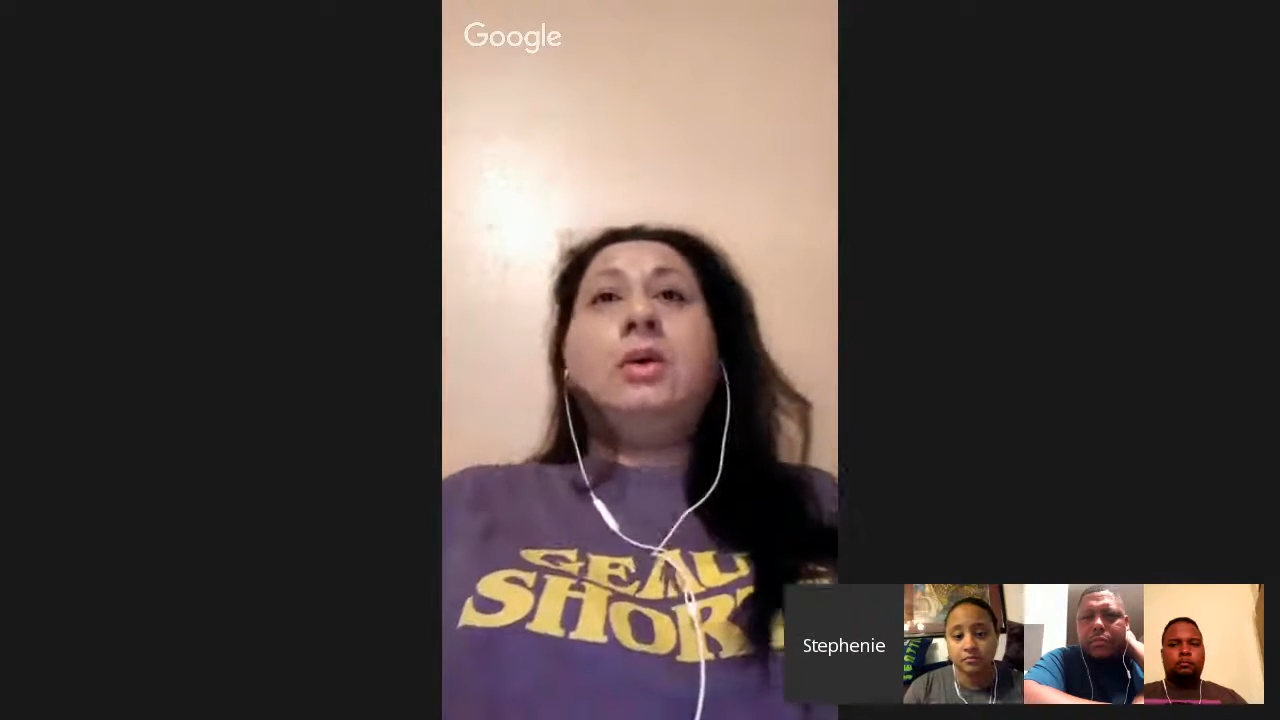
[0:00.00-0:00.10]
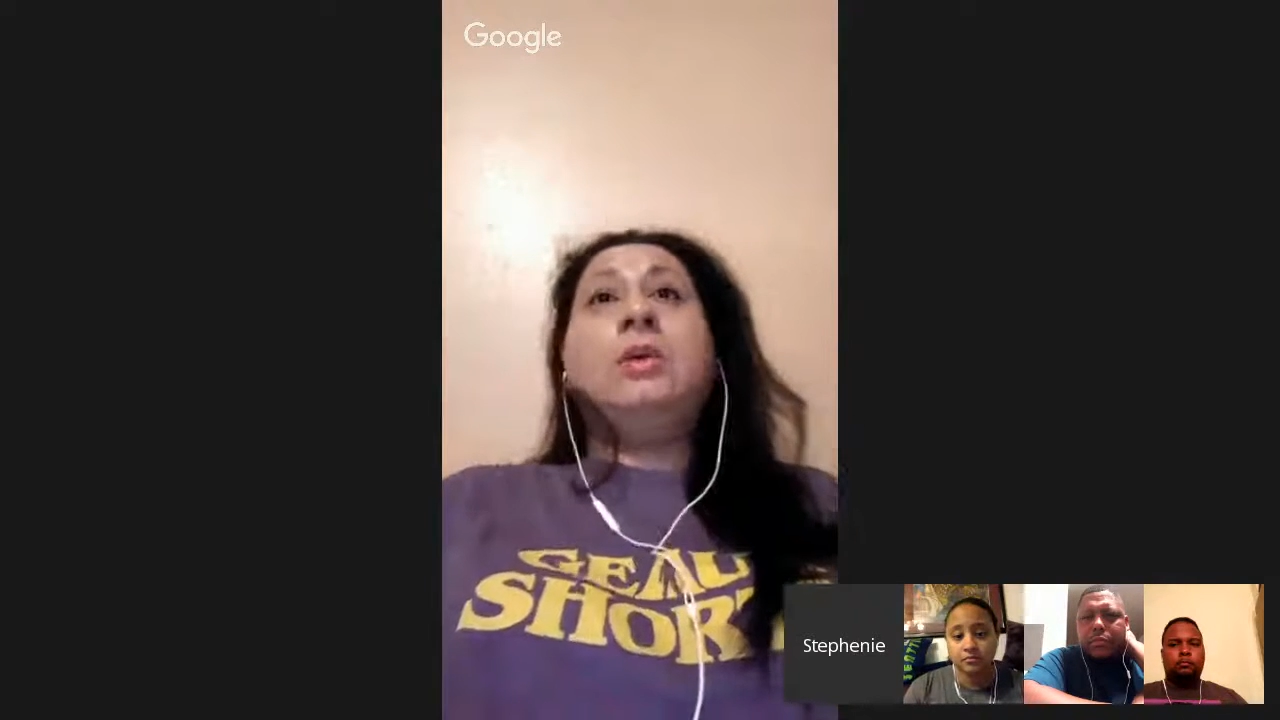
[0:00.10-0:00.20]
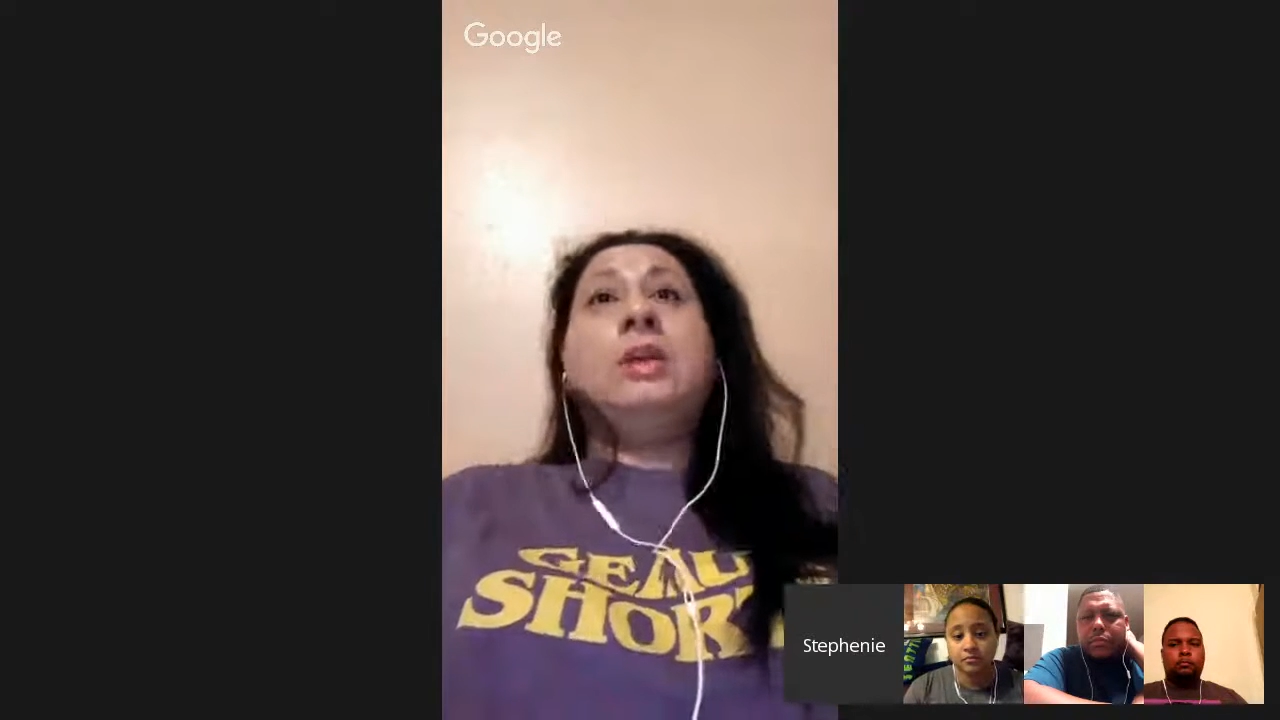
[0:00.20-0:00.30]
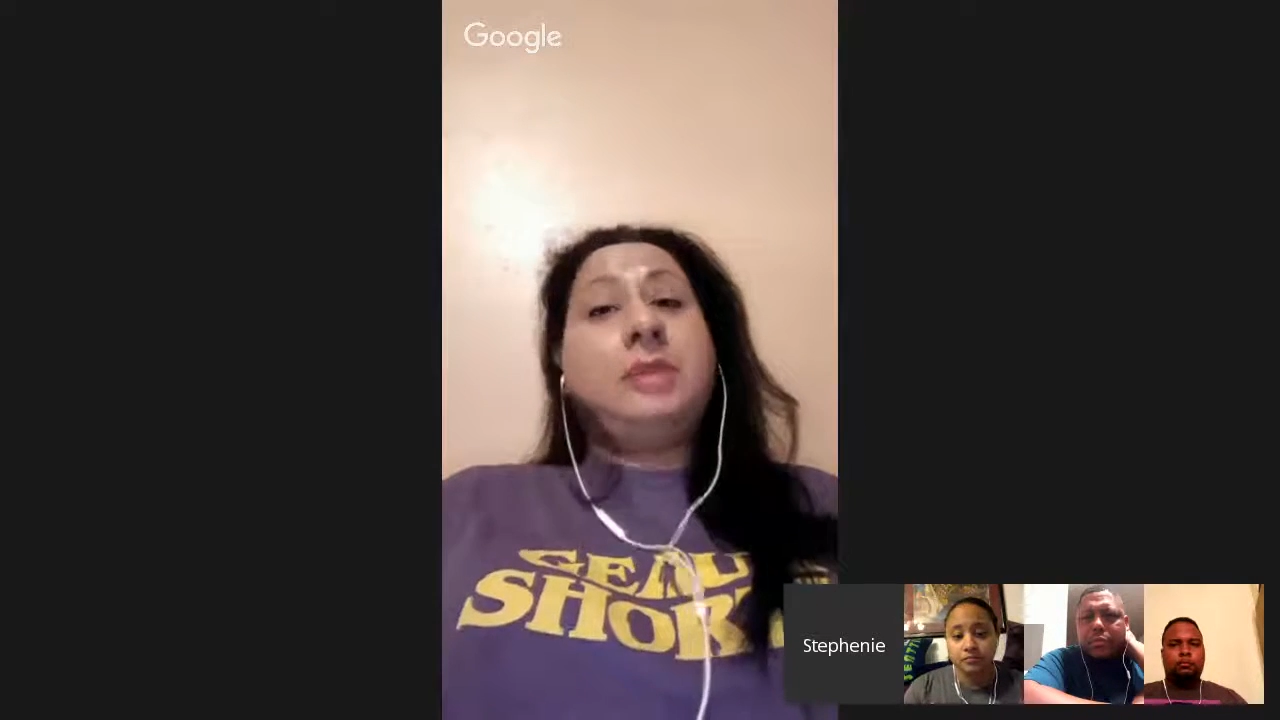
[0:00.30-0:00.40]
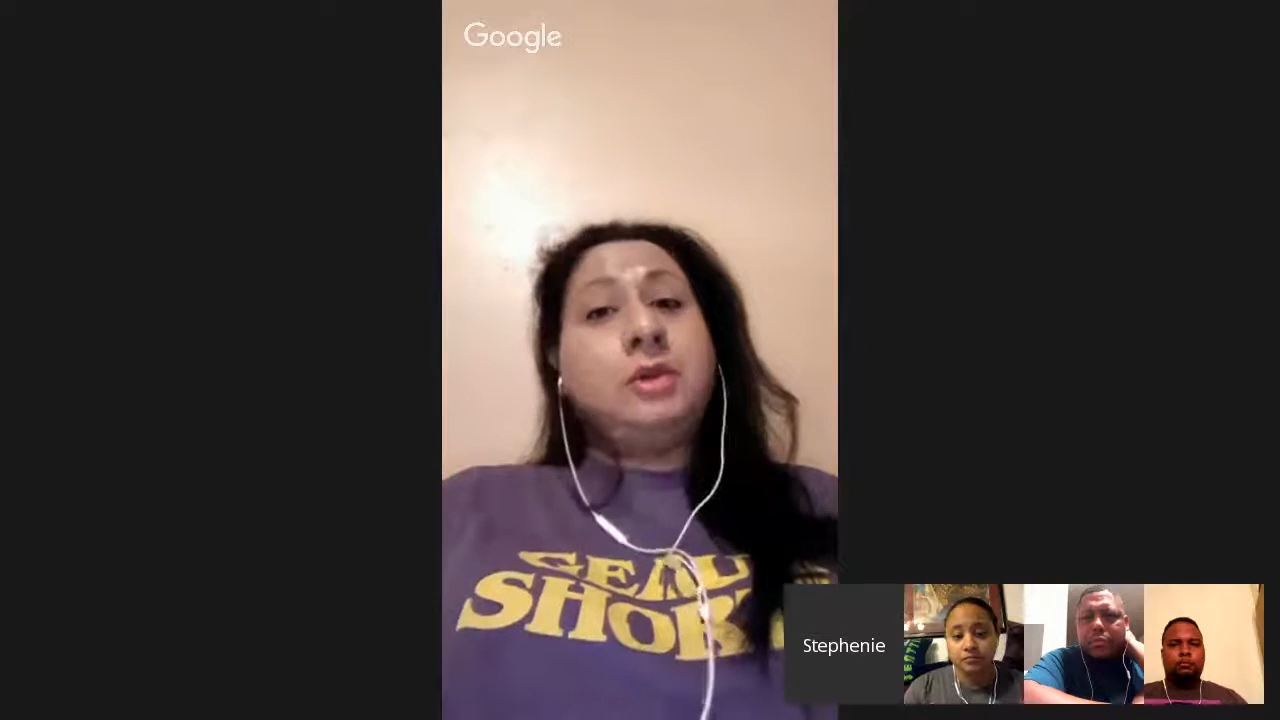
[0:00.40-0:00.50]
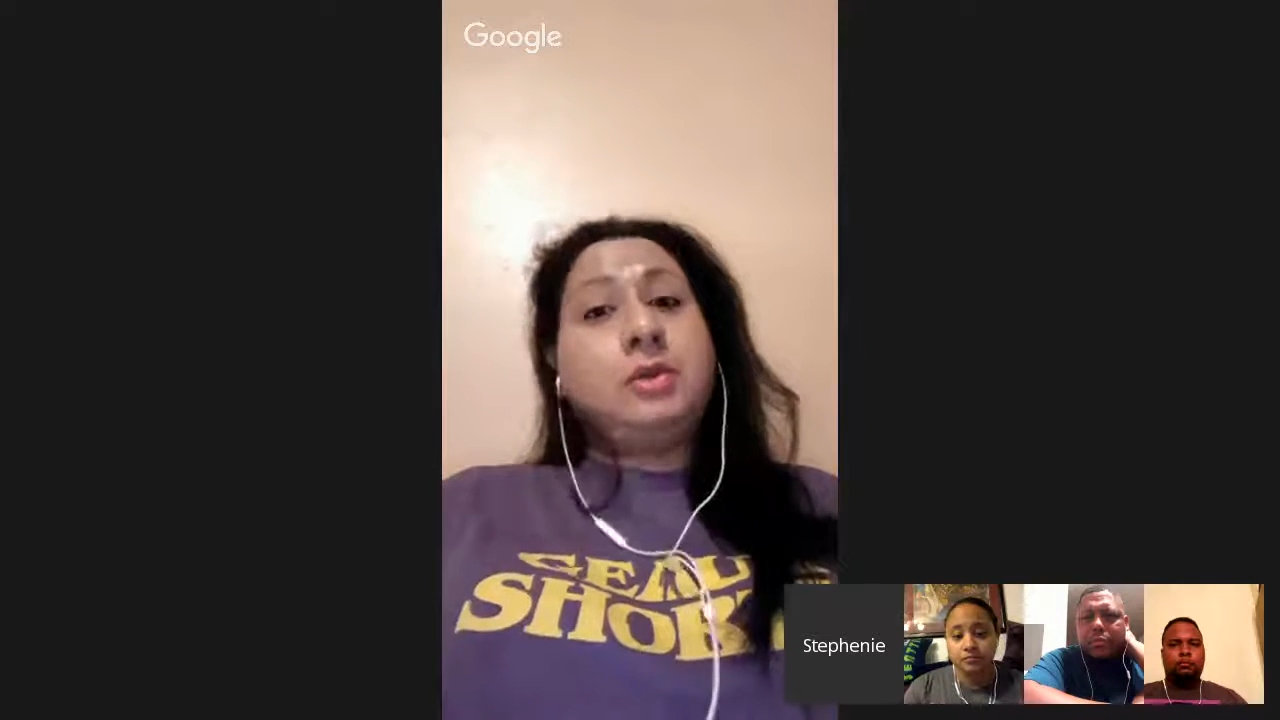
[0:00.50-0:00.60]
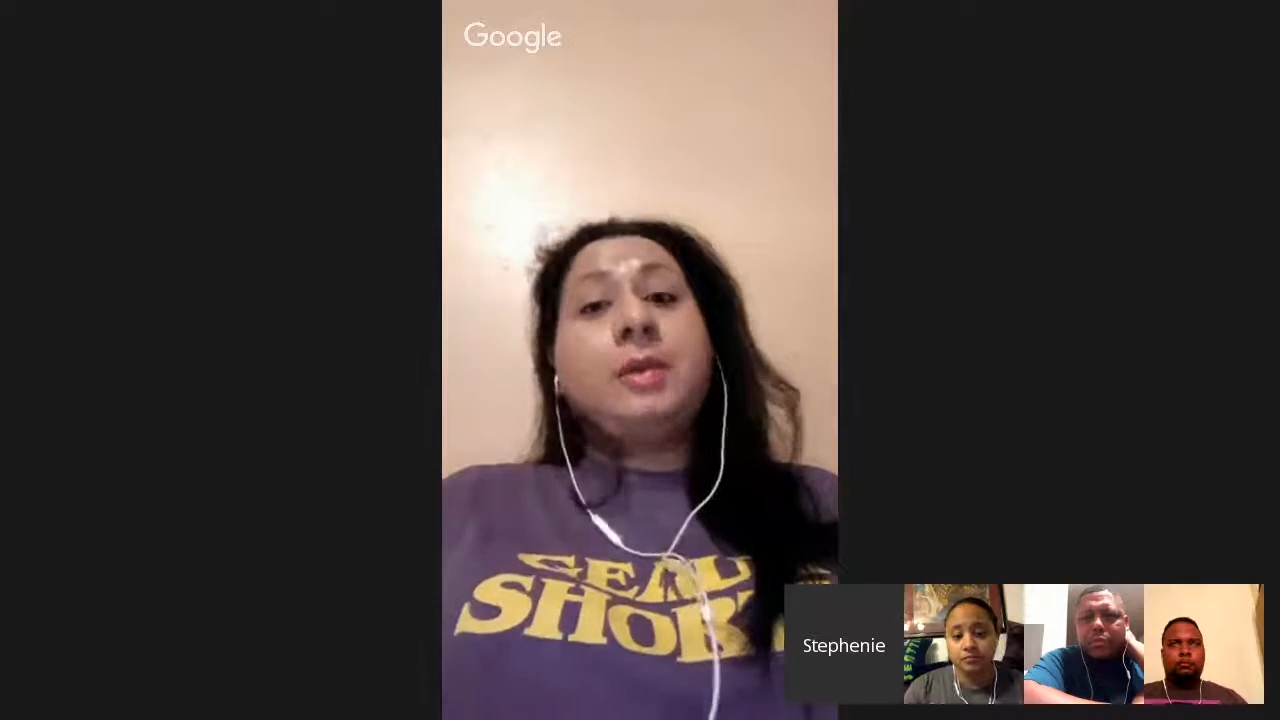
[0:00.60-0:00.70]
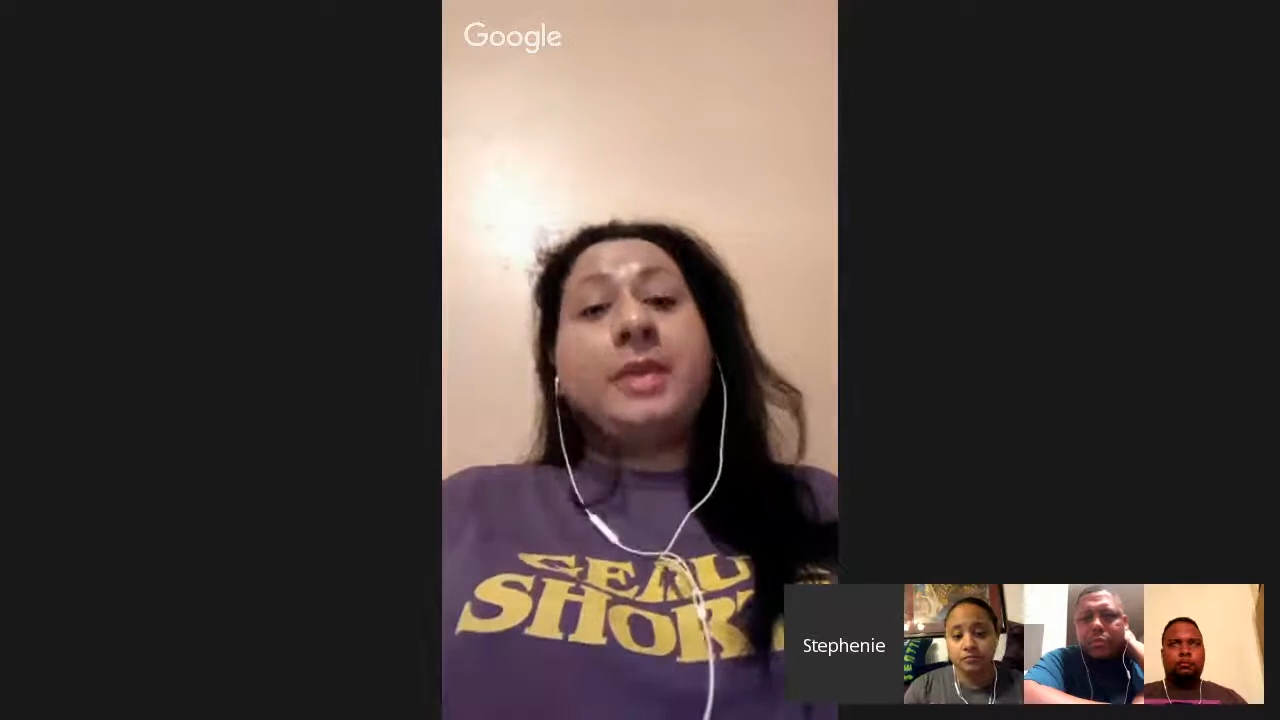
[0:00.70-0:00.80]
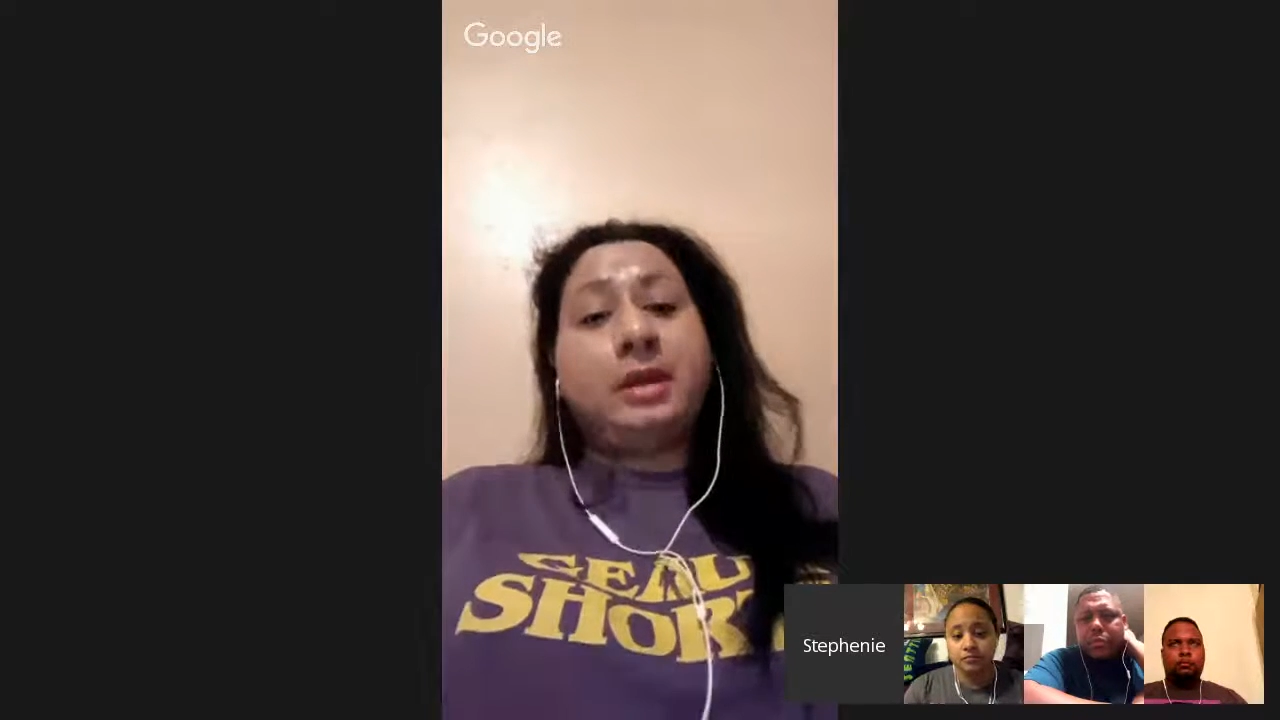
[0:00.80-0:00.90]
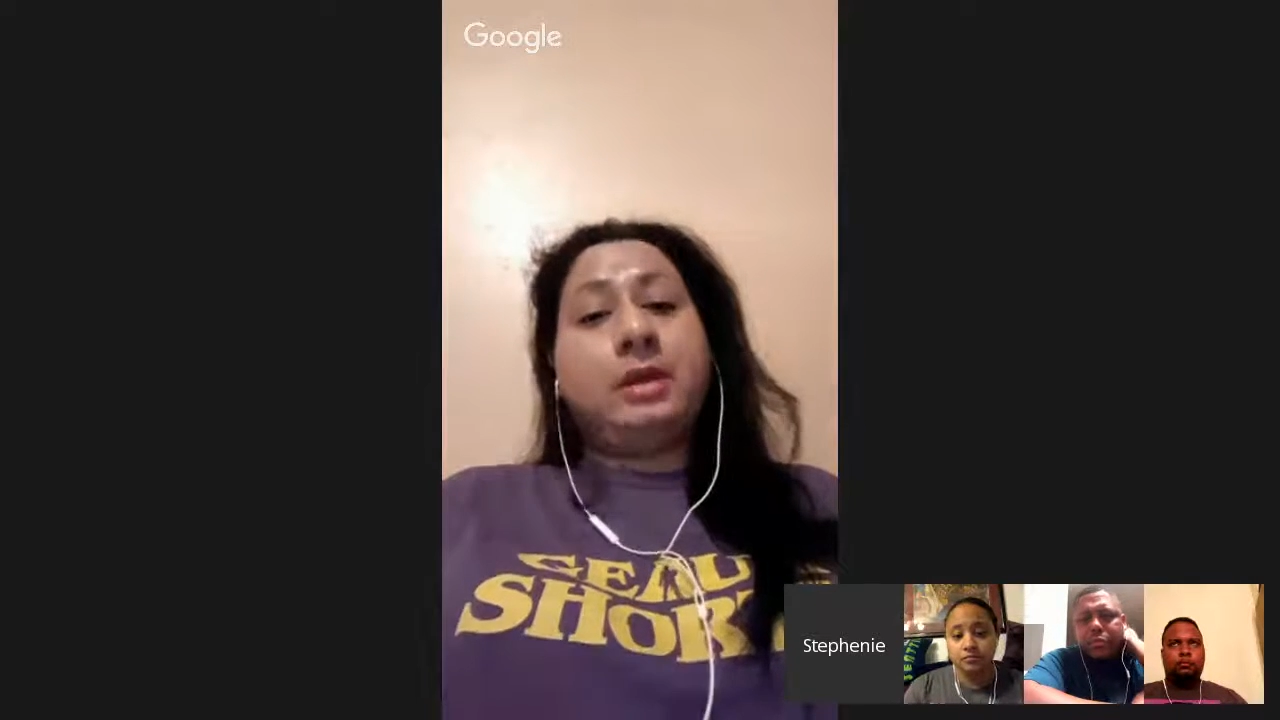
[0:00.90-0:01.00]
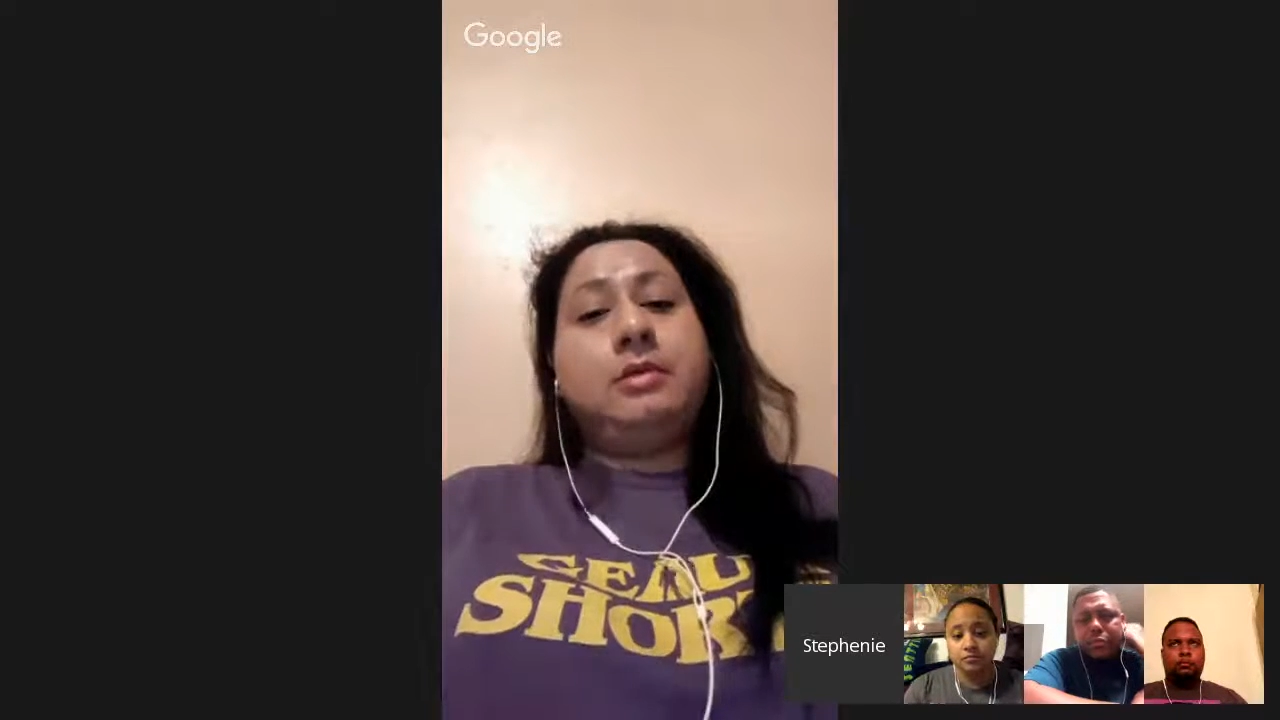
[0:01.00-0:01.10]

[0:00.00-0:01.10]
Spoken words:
let me draw my gun